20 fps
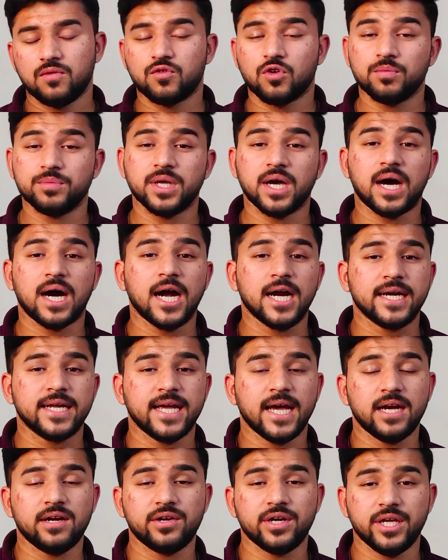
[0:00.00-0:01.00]
from the art
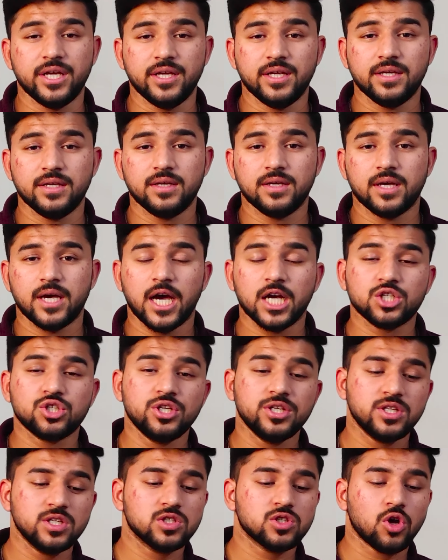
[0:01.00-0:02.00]
gallery. Actually,
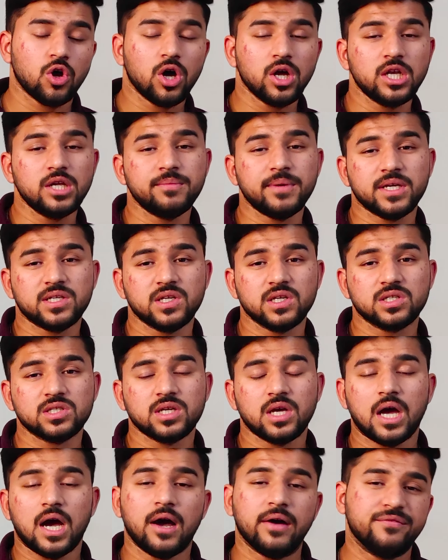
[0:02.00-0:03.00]
these all
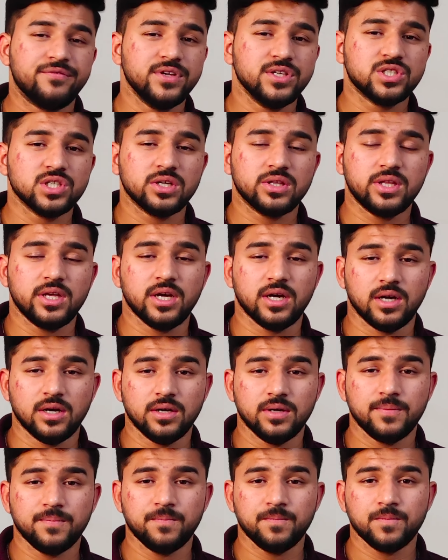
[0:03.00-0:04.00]
images are featured there.
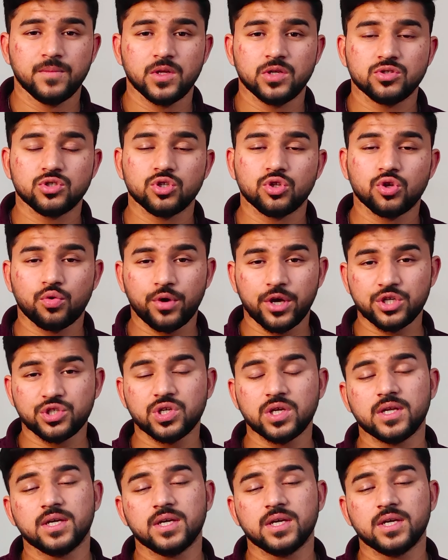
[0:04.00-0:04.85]
So the question